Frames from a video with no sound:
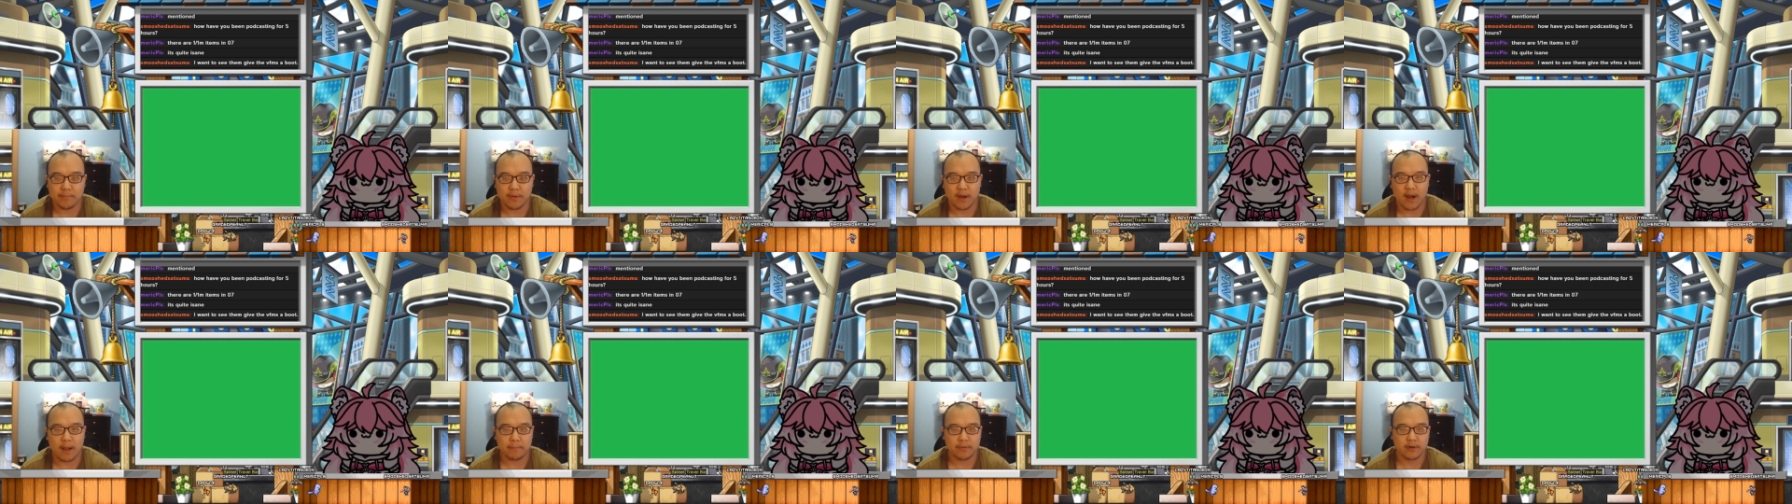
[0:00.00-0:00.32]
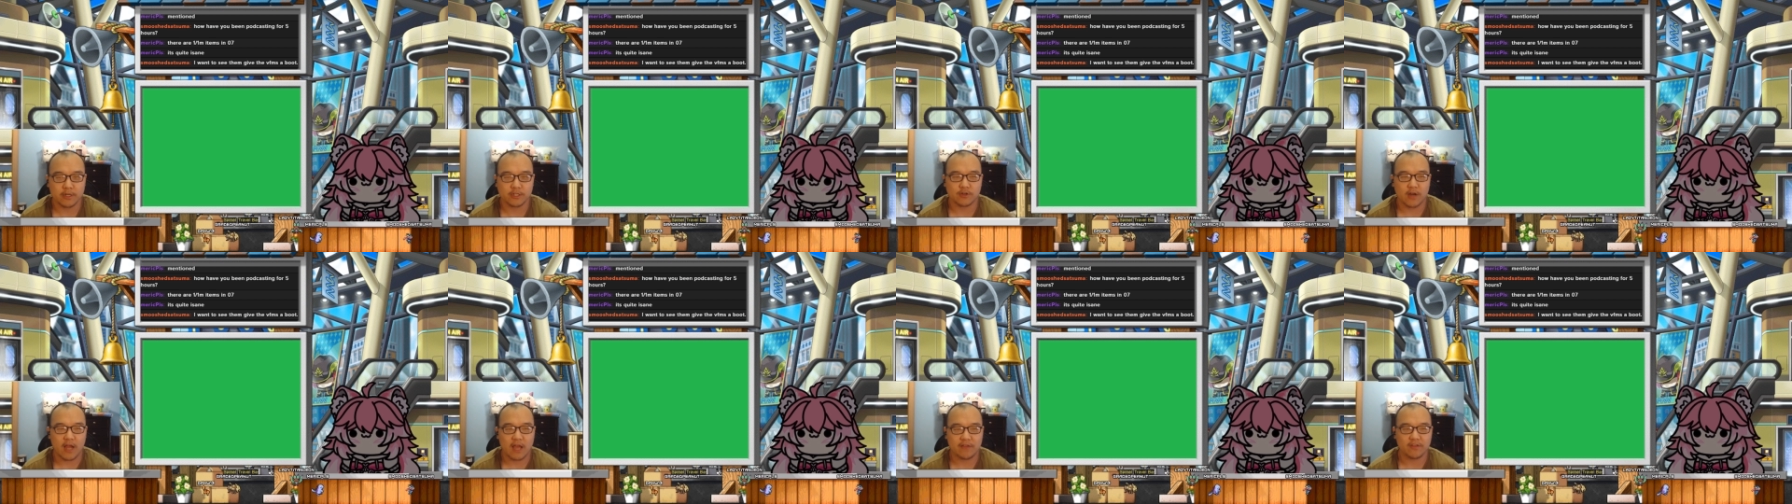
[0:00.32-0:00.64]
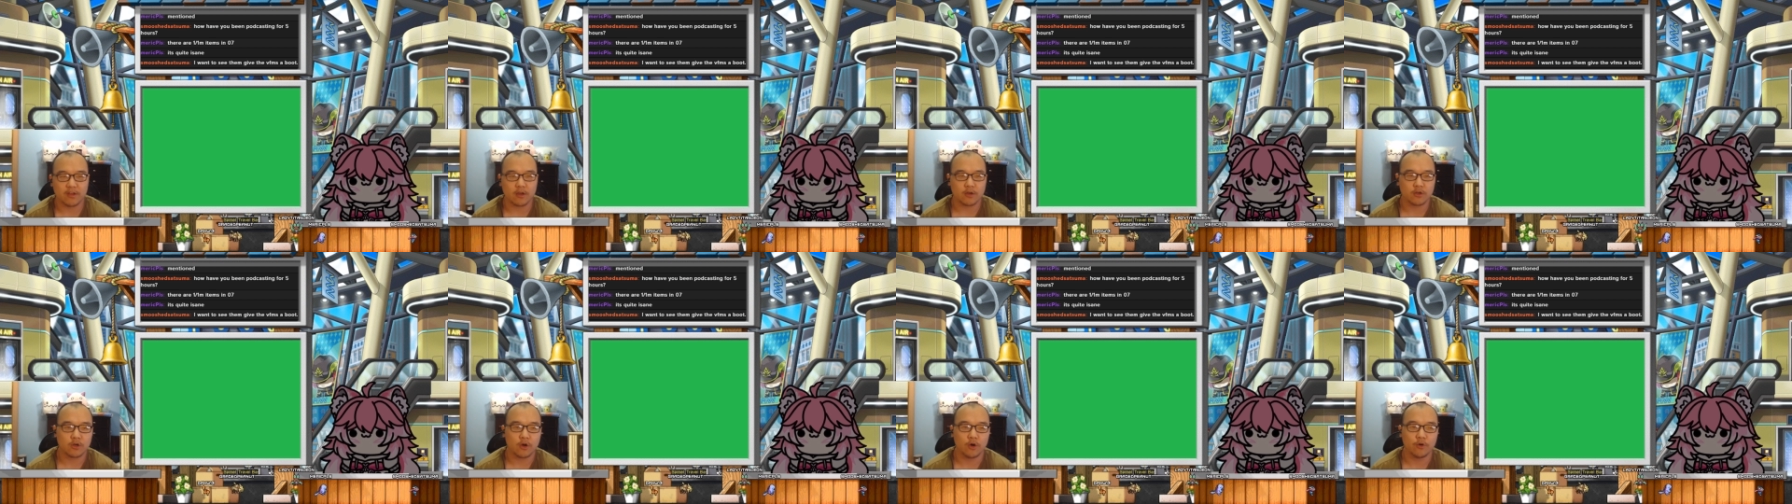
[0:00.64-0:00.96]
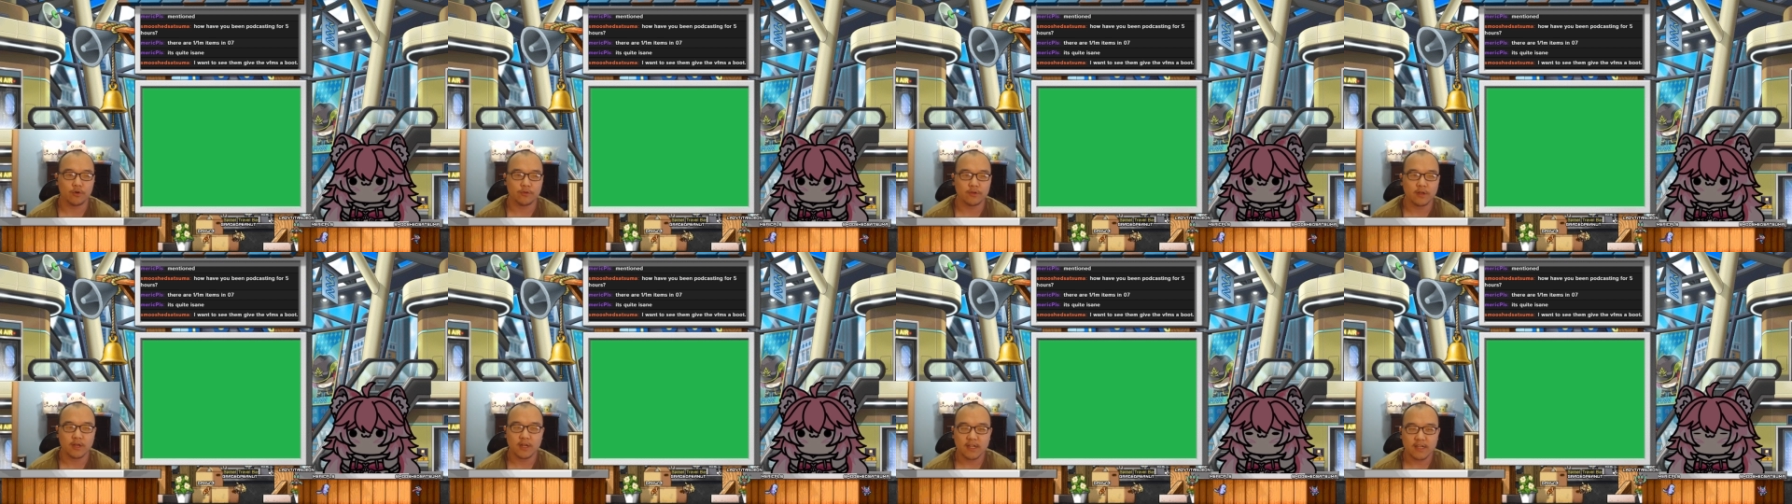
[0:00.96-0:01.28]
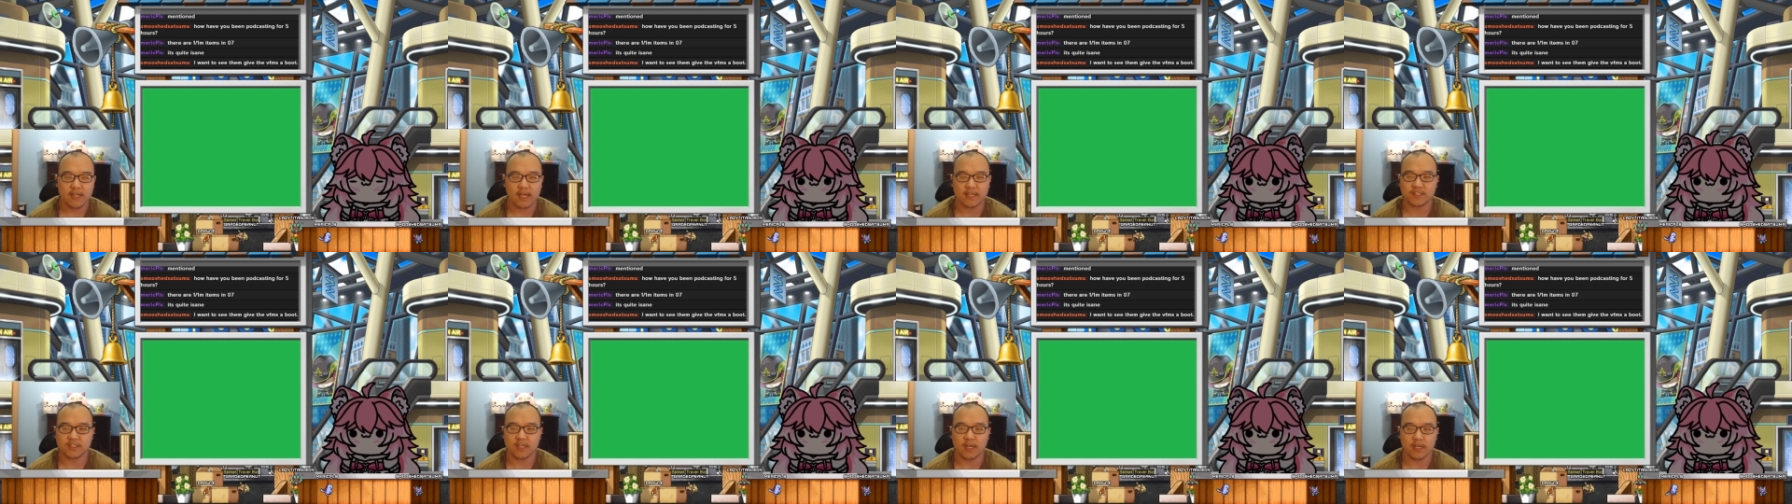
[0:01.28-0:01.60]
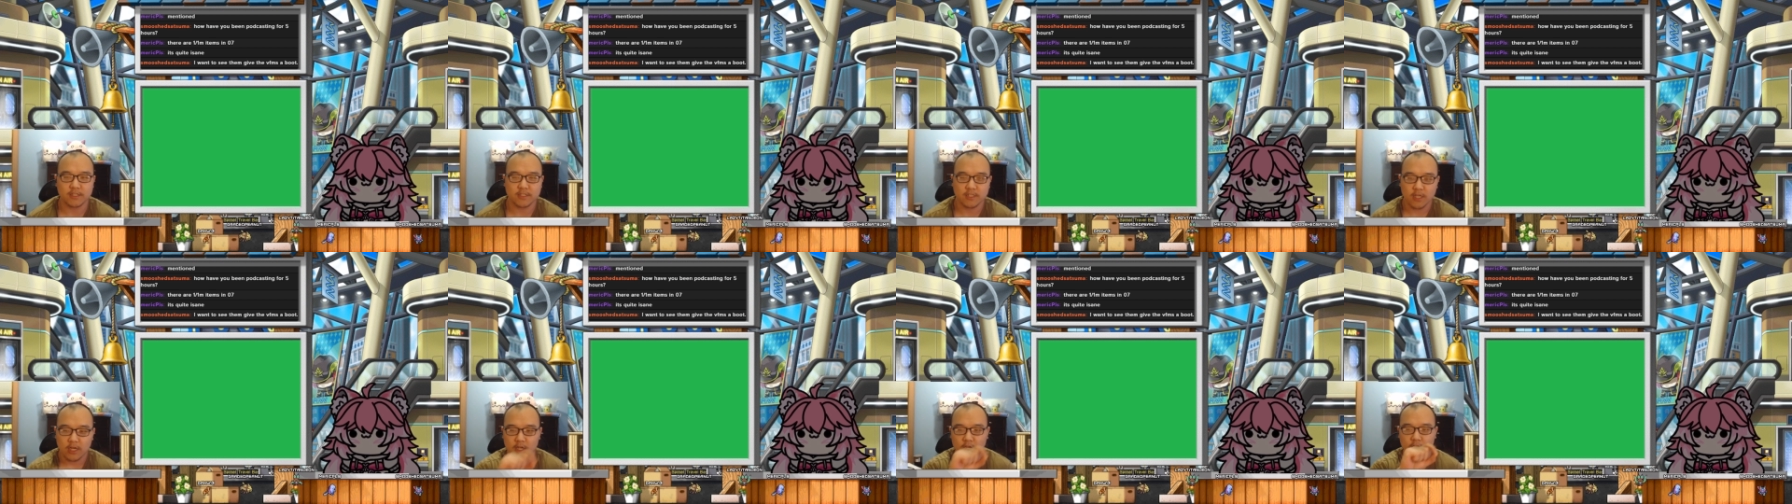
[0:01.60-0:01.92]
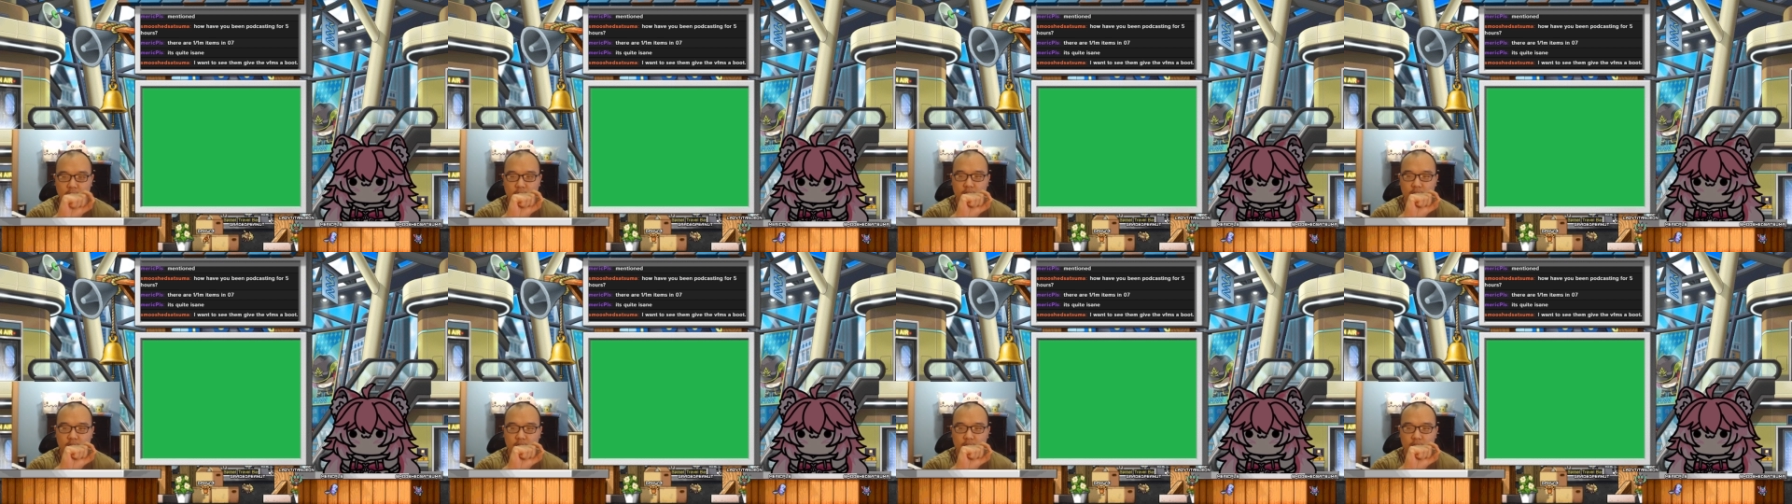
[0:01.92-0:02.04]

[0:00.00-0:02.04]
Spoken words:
but I'm pretty sure having a code that says,